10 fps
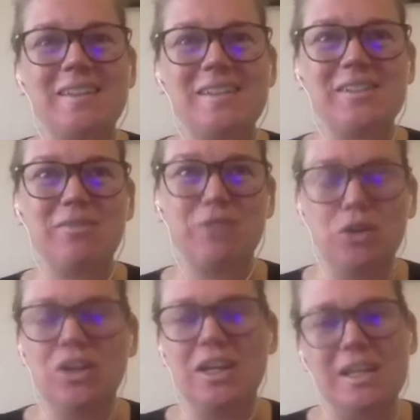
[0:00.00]
few
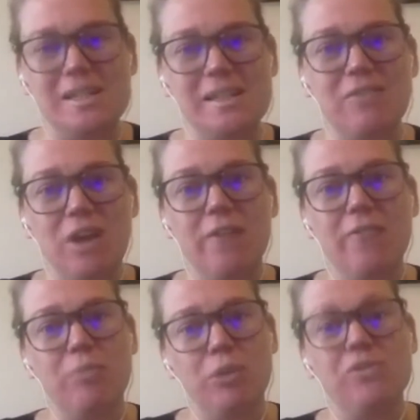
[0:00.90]
years they've kind of
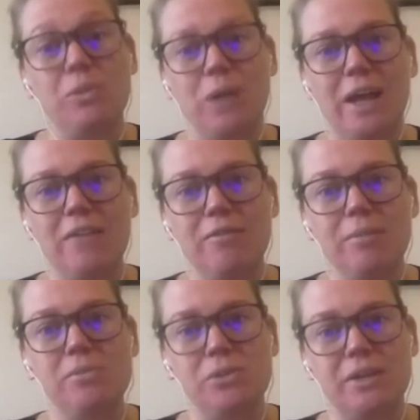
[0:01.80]
moved away
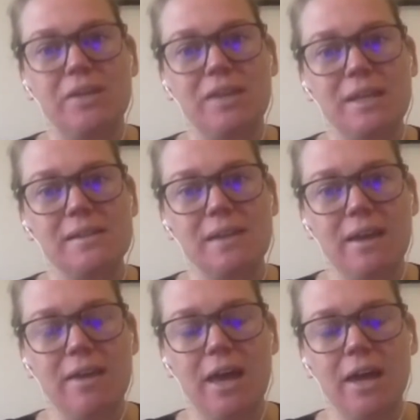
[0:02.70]
from doing things like
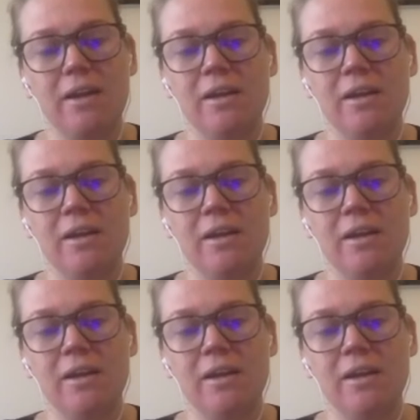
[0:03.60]
that,